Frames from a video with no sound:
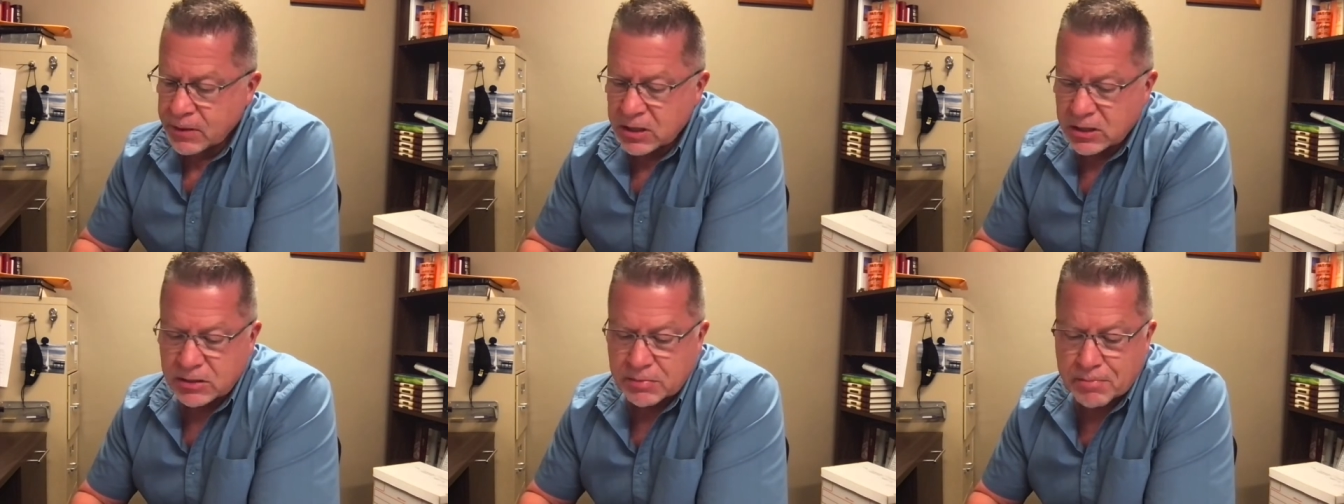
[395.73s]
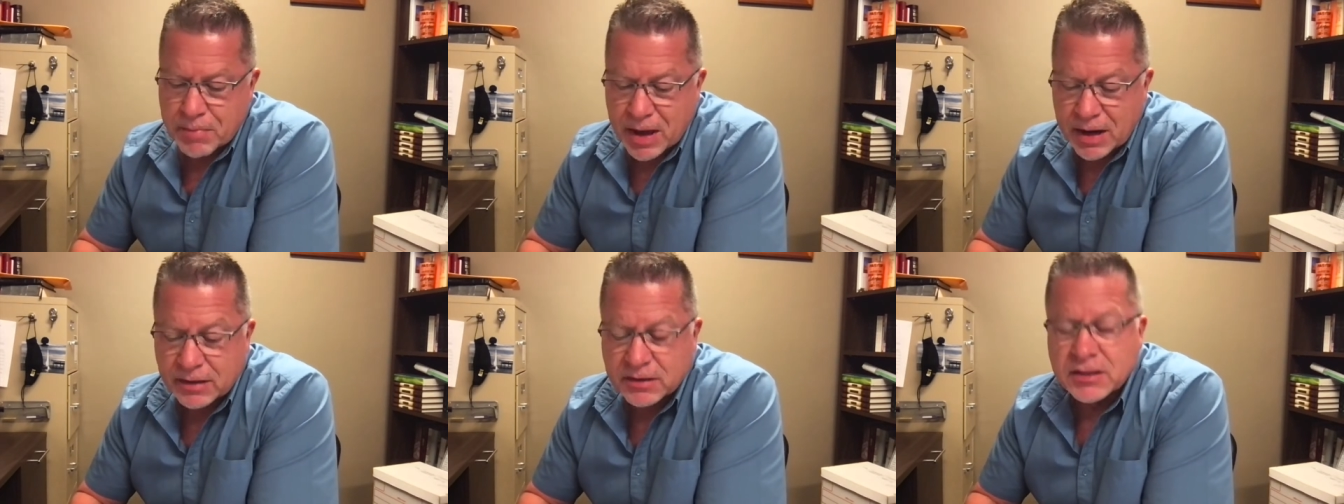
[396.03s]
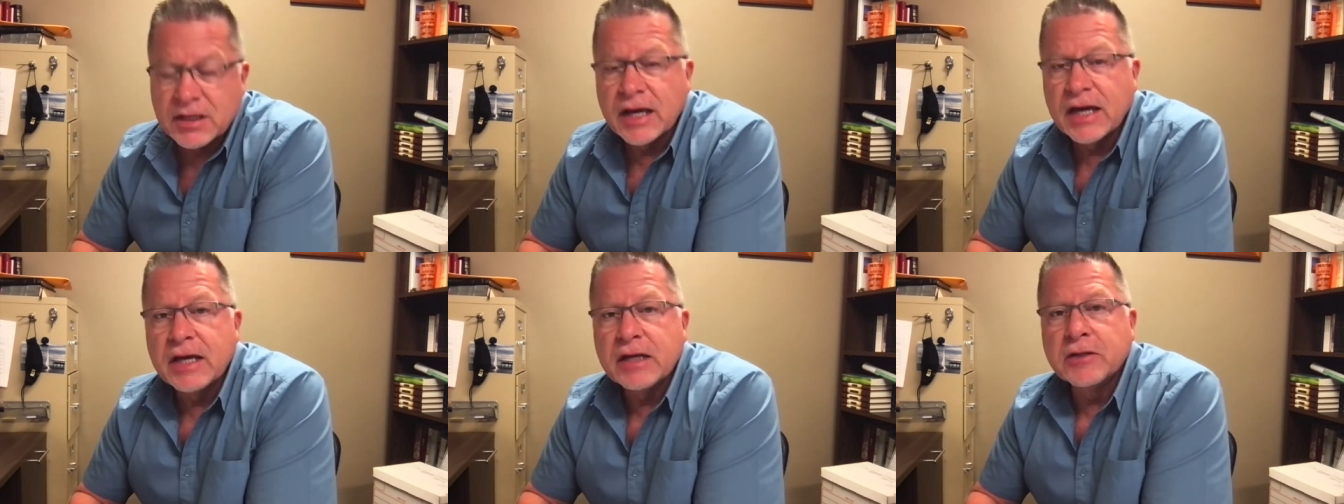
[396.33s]
to
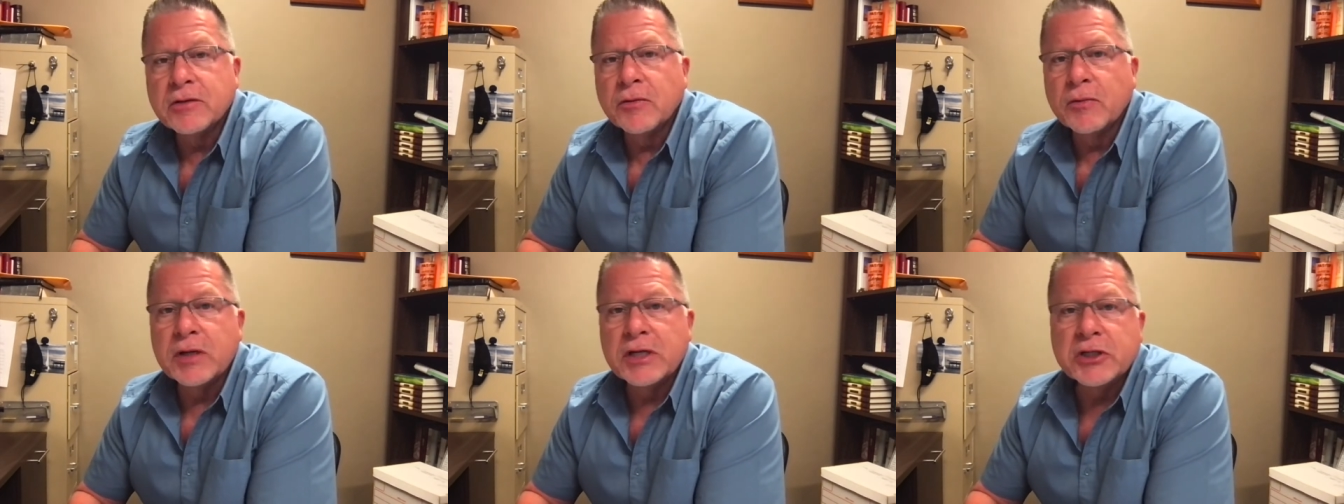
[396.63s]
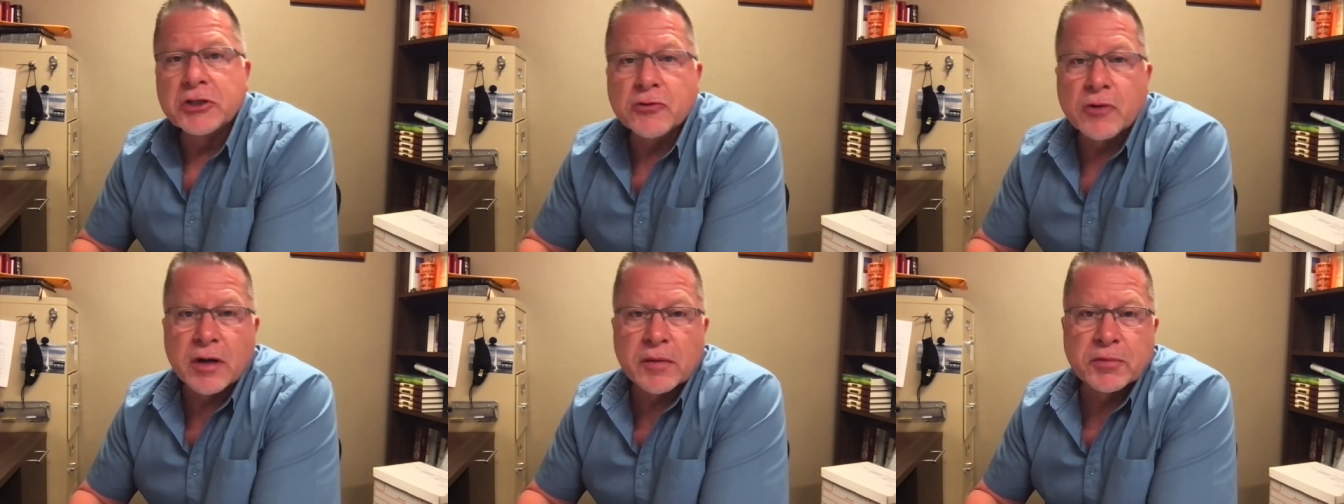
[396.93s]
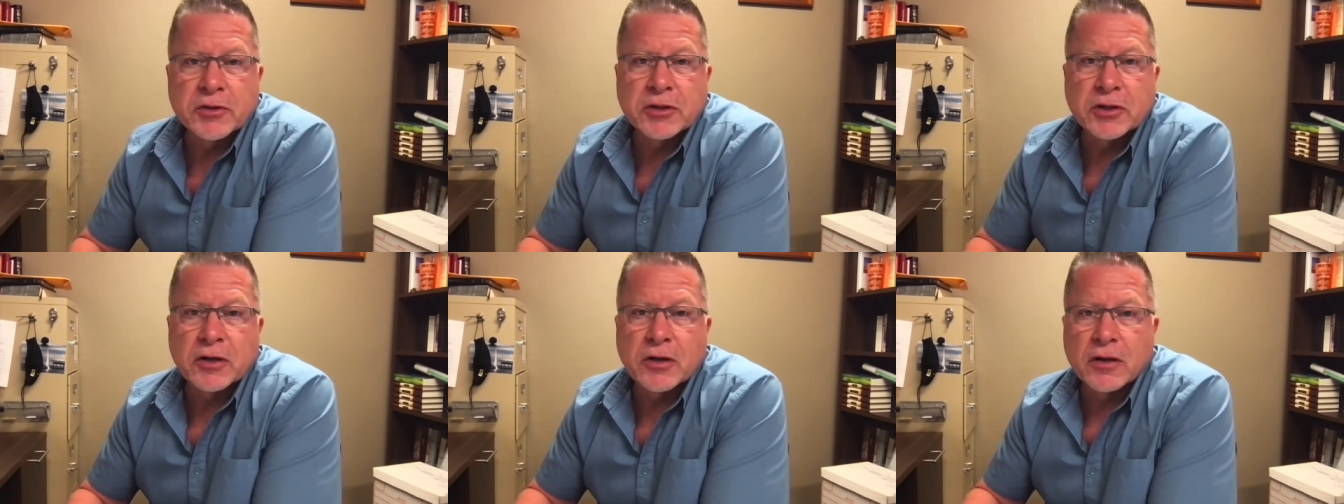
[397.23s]
meditate, to read
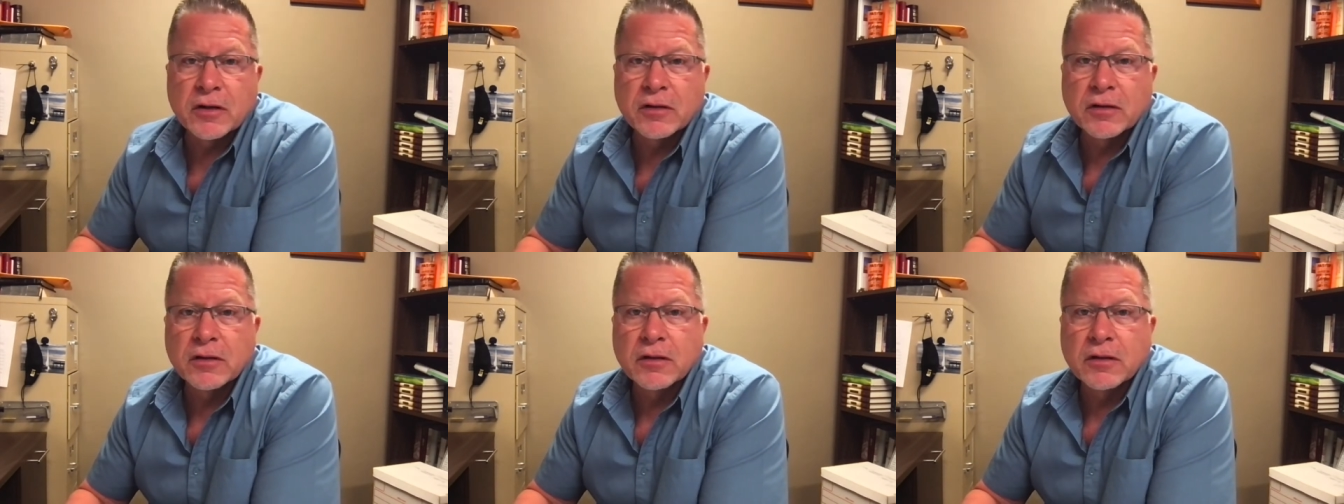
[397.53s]
scripture,